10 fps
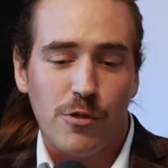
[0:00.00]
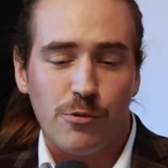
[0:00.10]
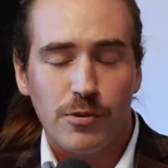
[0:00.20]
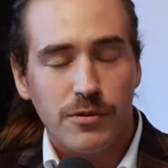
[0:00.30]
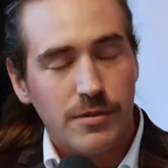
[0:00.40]

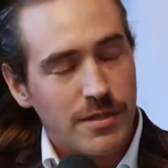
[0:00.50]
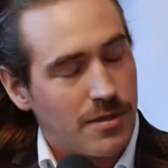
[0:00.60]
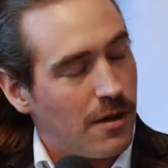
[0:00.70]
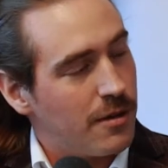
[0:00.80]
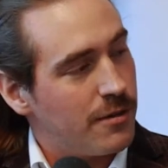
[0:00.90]
through
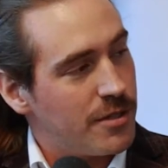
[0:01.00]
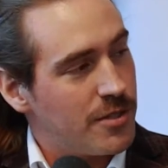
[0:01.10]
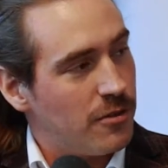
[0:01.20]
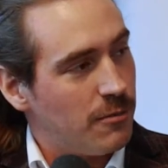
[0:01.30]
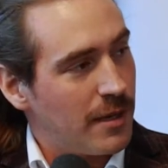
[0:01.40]
this honor
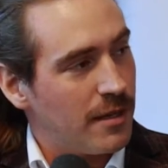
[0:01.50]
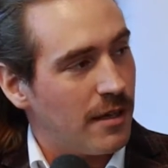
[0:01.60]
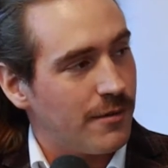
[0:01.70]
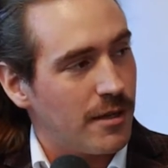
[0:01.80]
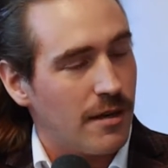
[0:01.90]
that you've been
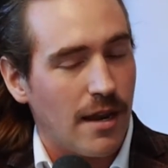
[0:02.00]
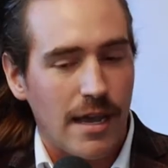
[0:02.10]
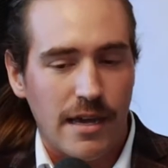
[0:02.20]
given